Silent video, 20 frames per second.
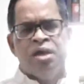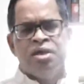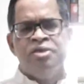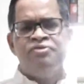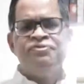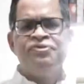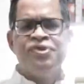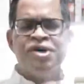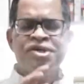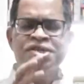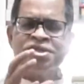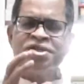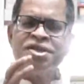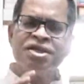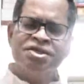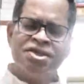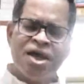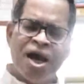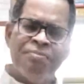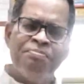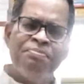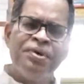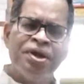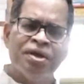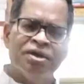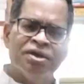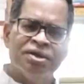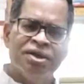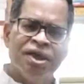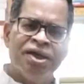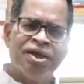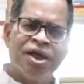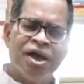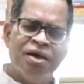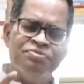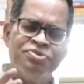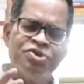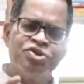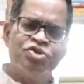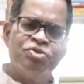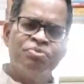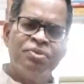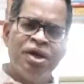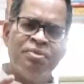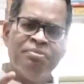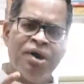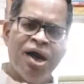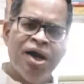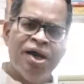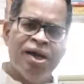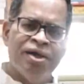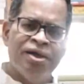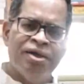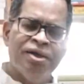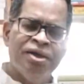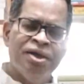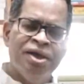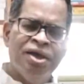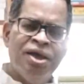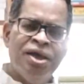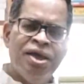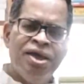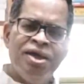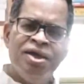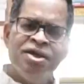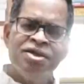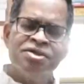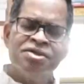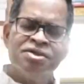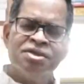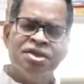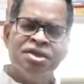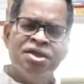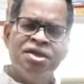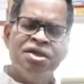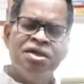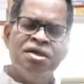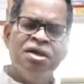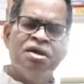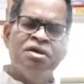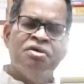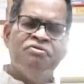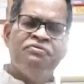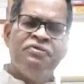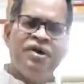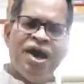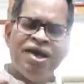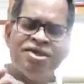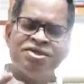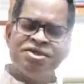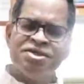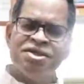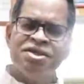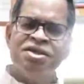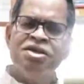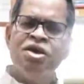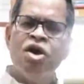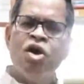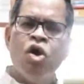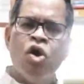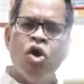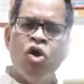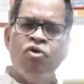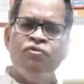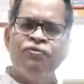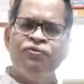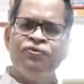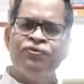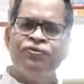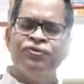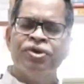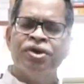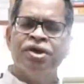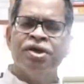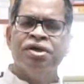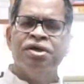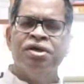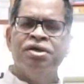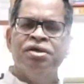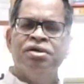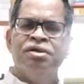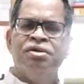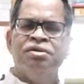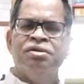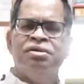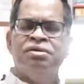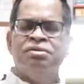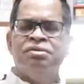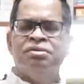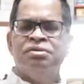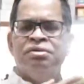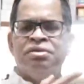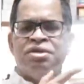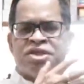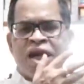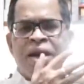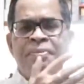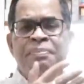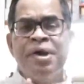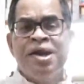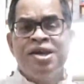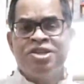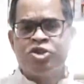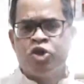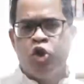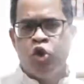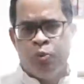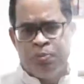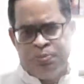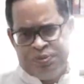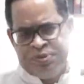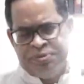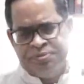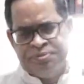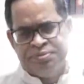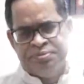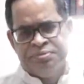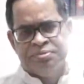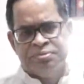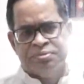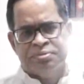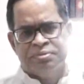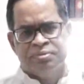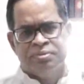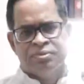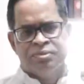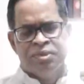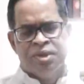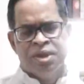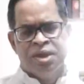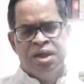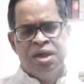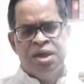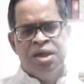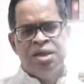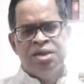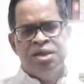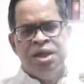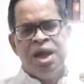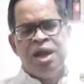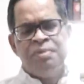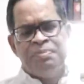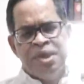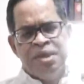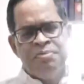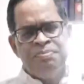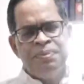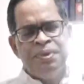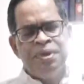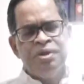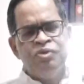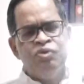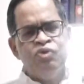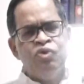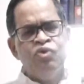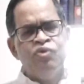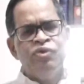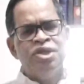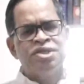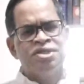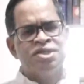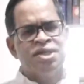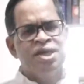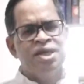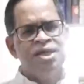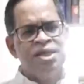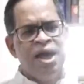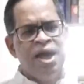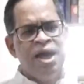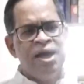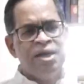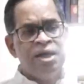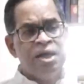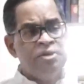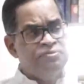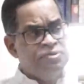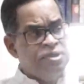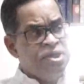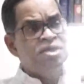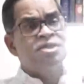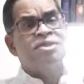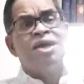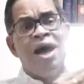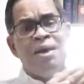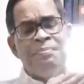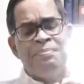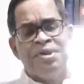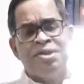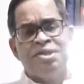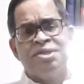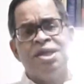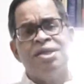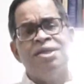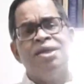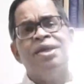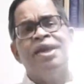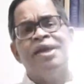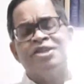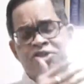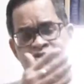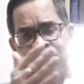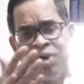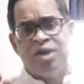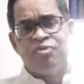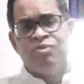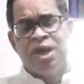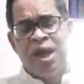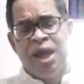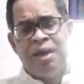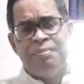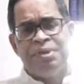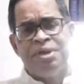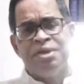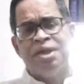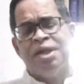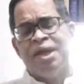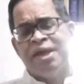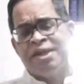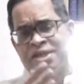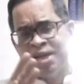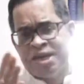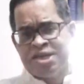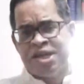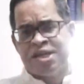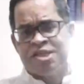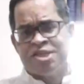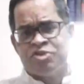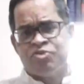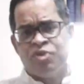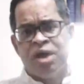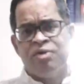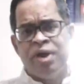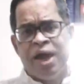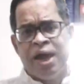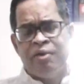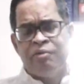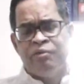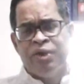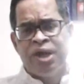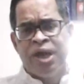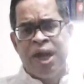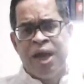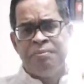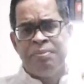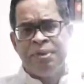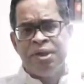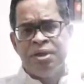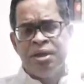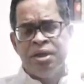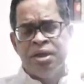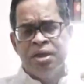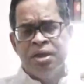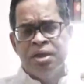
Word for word: The first example that comes to my mind is the fallacy of uh, slippery slope. There are people who will say that if this happens, then the next one will happen, the next, the next one will happen,